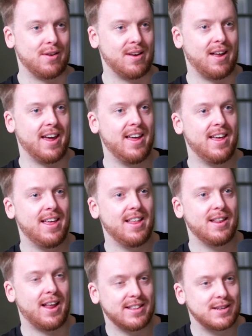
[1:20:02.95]
Like
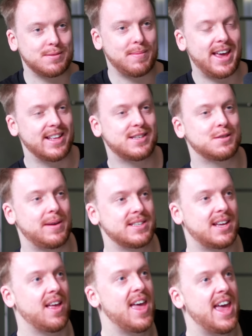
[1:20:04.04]
like it doesn't make it doesn't make
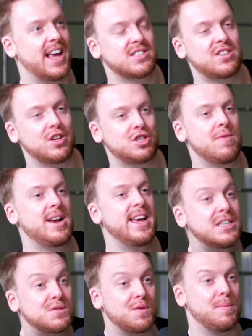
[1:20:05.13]
sense. It's such a
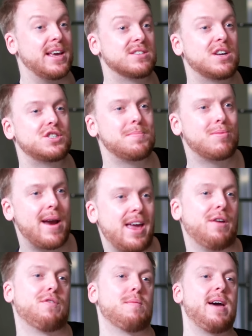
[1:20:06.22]
release for me, such a
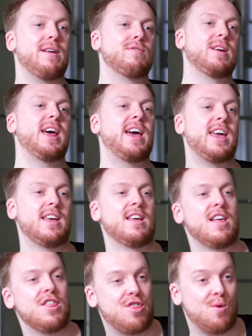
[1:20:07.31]
break from my everyday
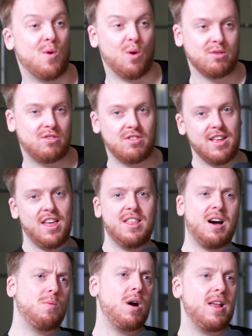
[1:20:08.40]
thoughts.
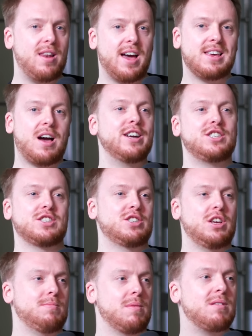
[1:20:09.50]
What like I just
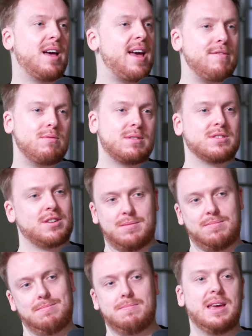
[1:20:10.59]
assume uh, everyone's gonna
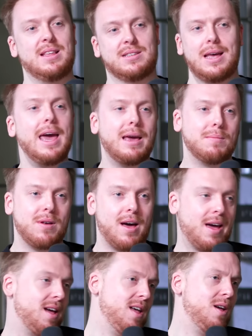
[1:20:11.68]
be the same.
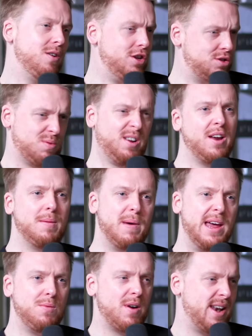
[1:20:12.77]
Like you just want to go to
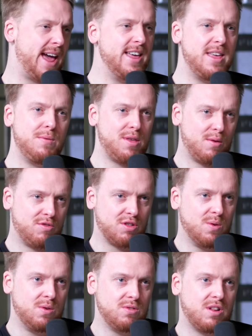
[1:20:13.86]
bed, what, and lay there with those
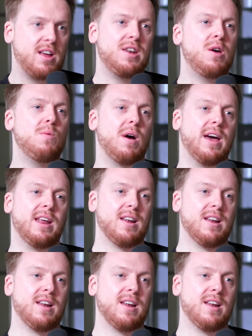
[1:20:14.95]
thoughts? Like no way.